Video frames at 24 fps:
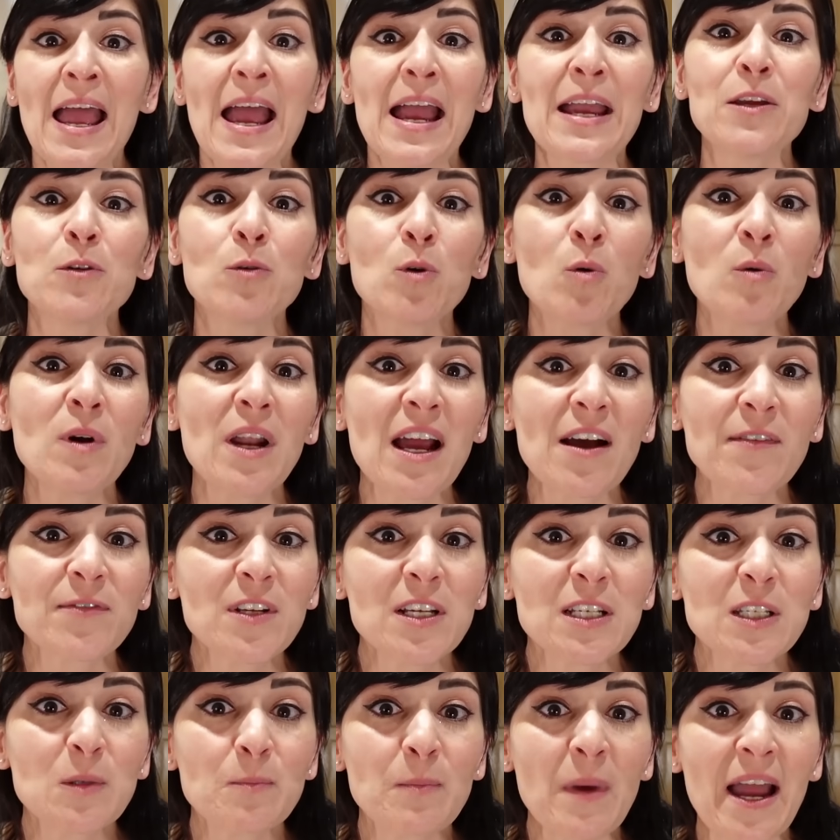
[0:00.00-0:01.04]
and you don't have
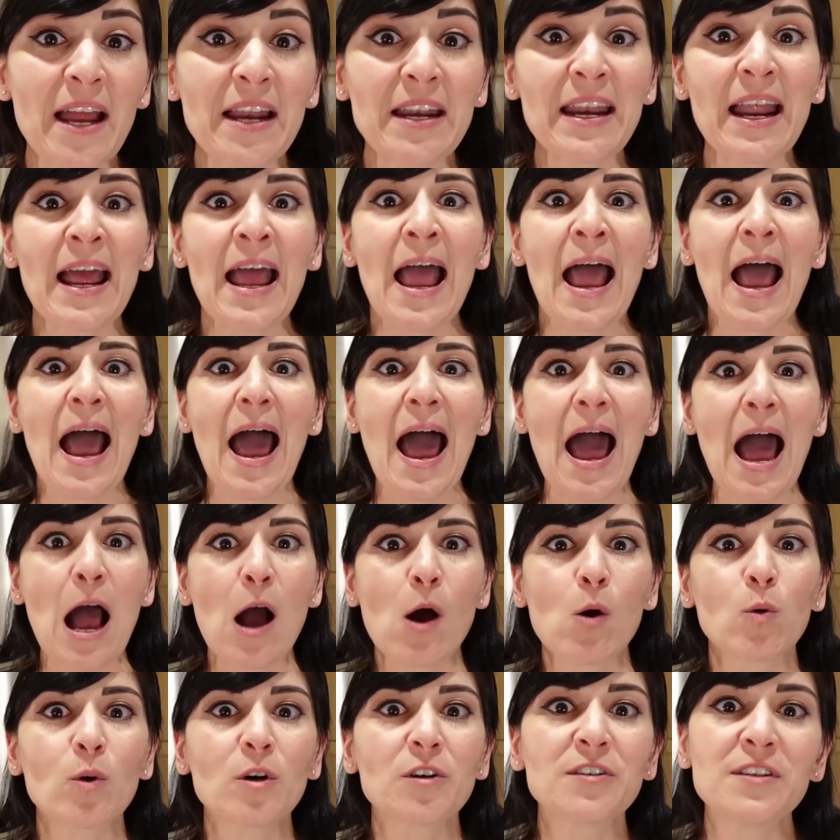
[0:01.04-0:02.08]
to spend
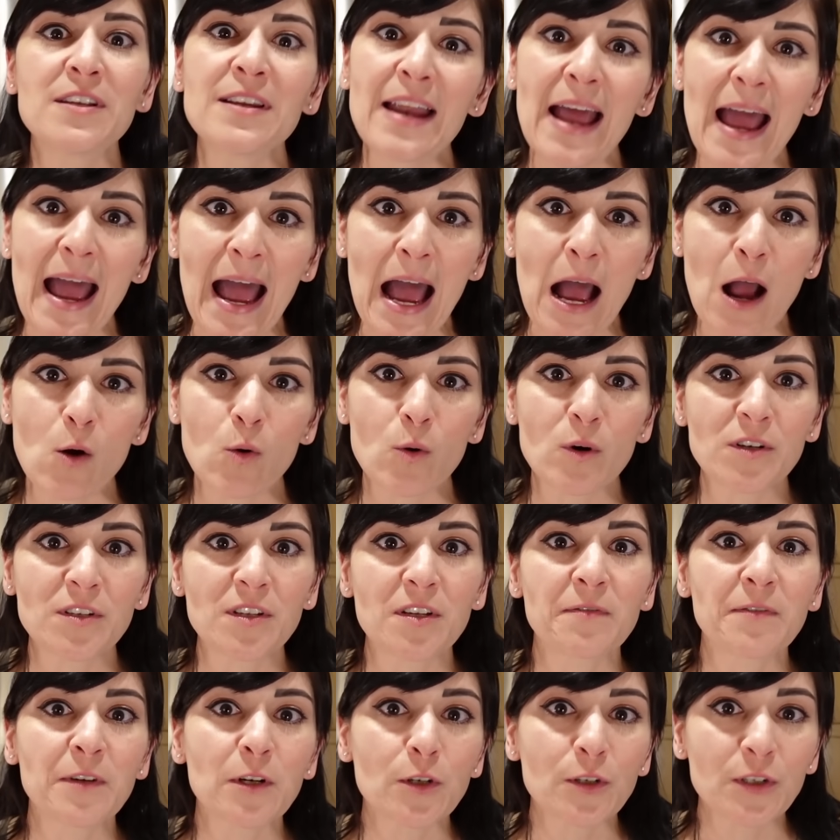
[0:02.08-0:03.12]
hours and hours
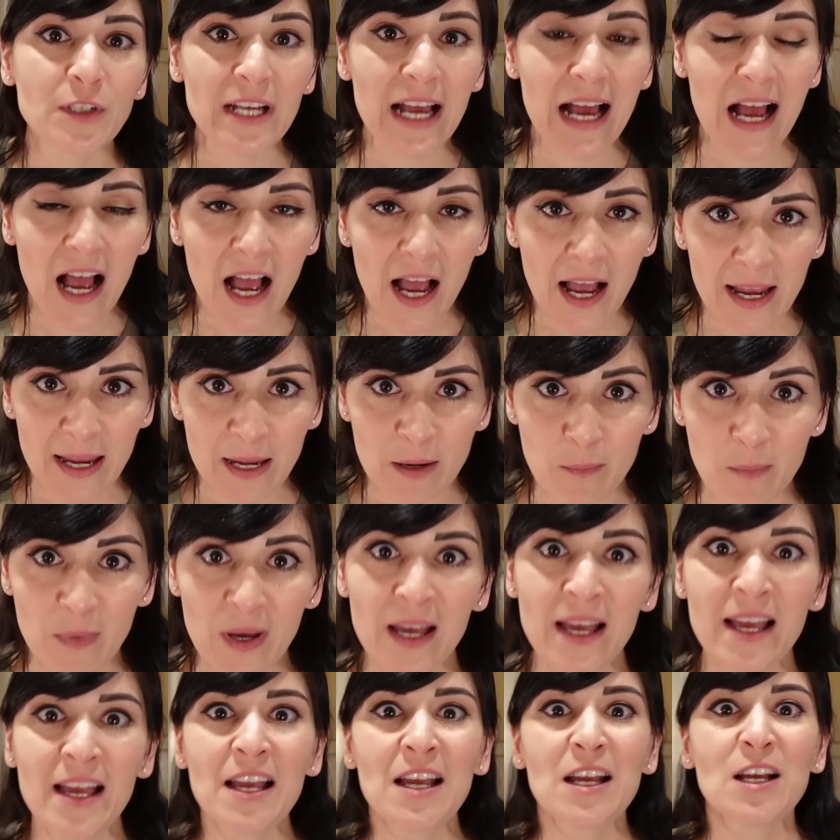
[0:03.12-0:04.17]
of your time
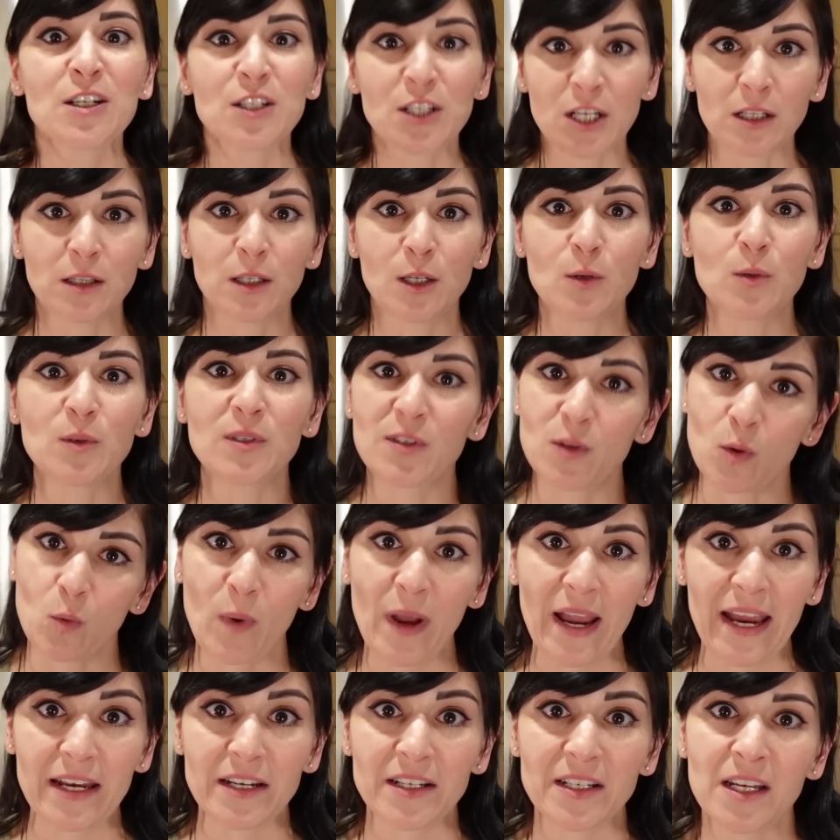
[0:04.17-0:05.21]
to lose the
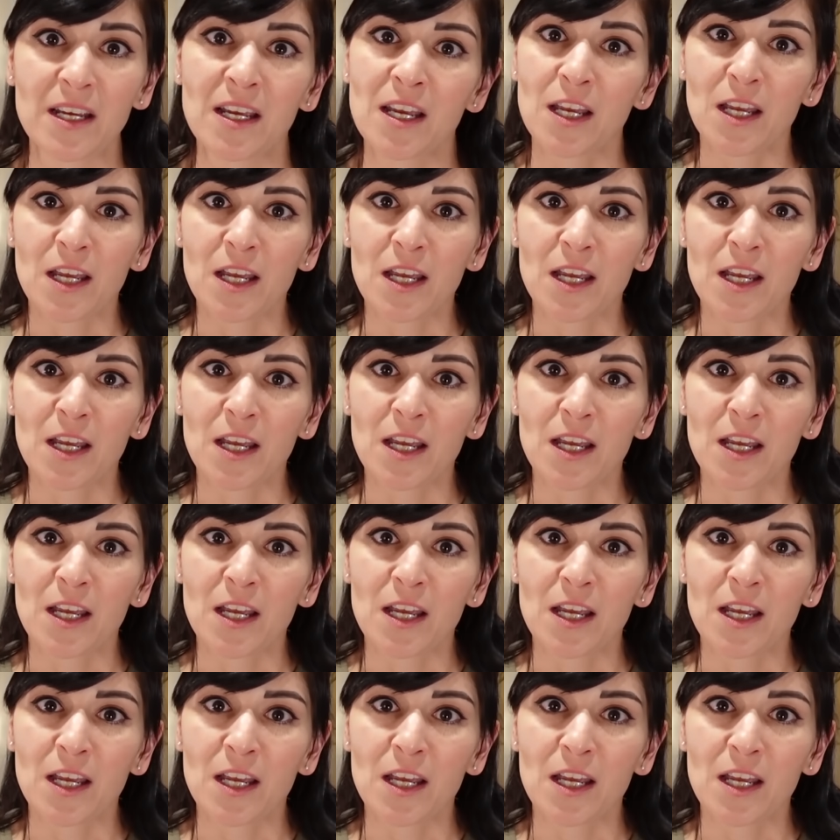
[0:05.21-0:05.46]
weight.